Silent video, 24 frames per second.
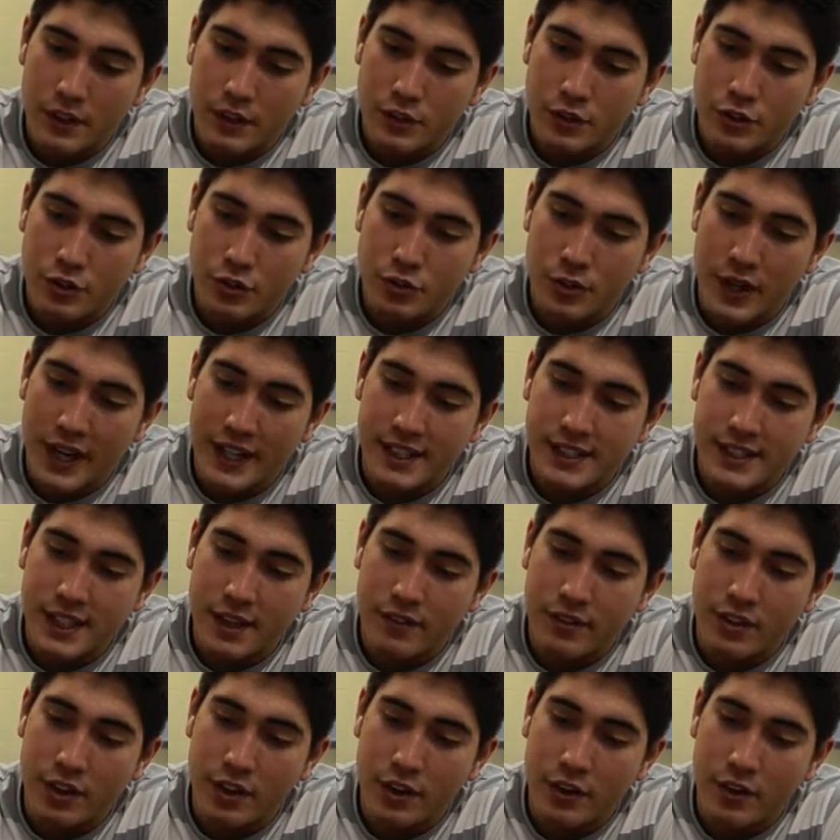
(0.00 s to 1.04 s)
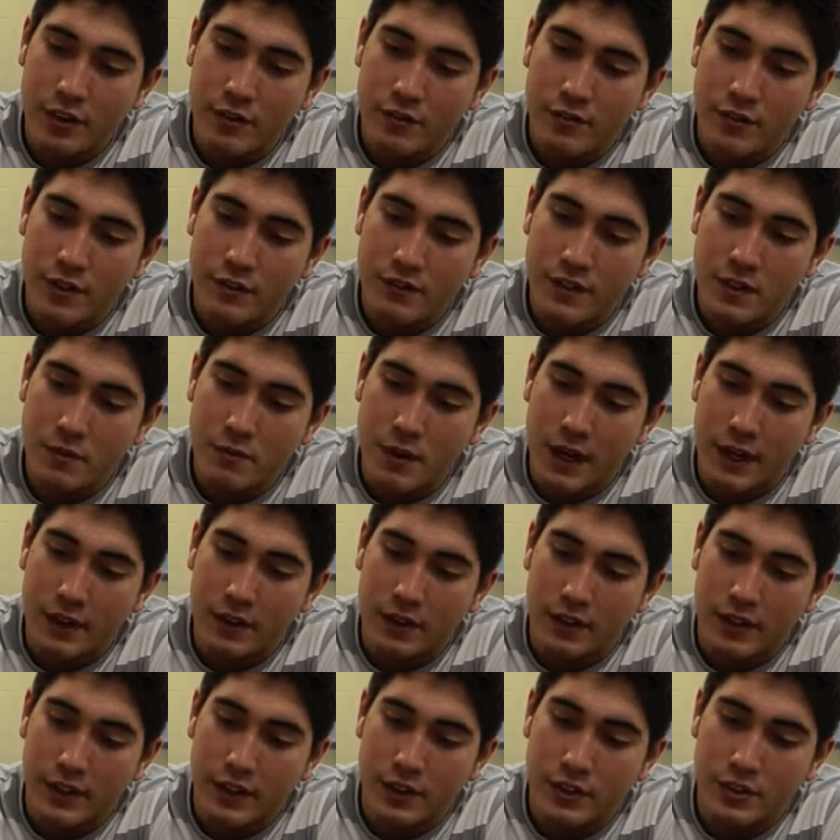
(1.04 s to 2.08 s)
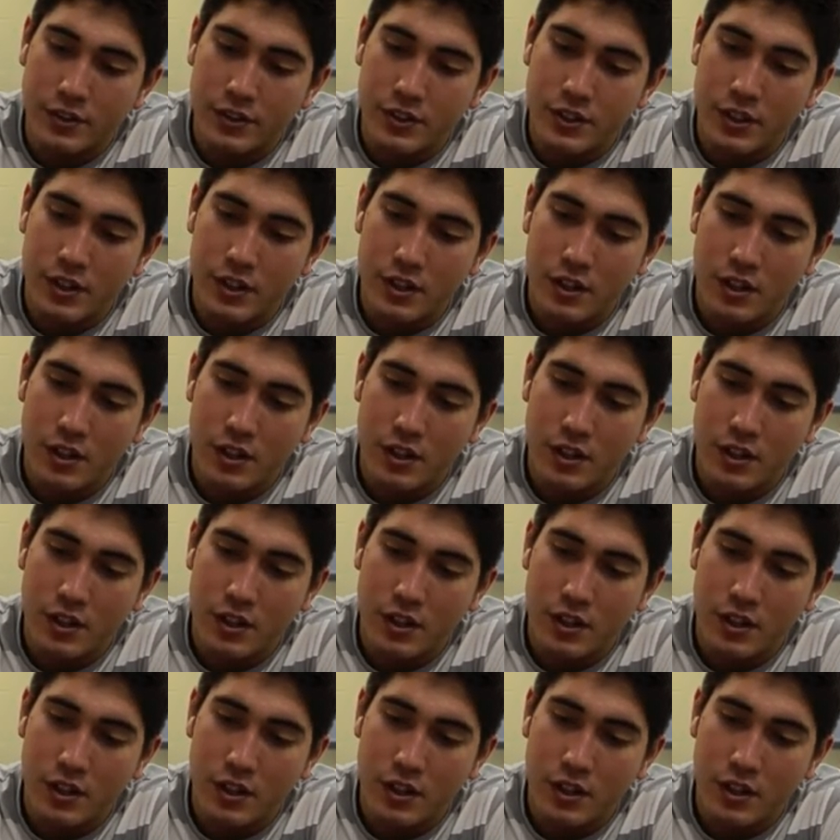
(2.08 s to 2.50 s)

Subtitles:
extract 750 microliters,